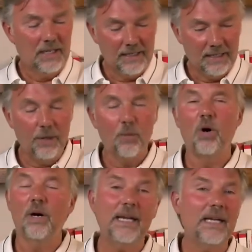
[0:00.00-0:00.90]
it
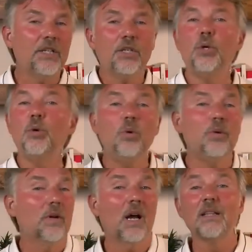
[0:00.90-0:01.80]
will eat
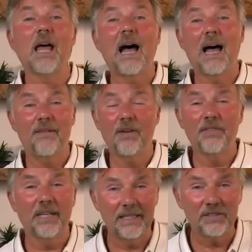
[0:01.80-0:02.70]
you alive on
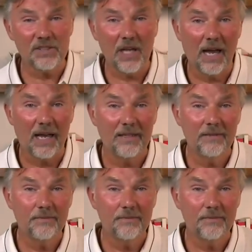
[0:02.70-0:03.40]
the inside,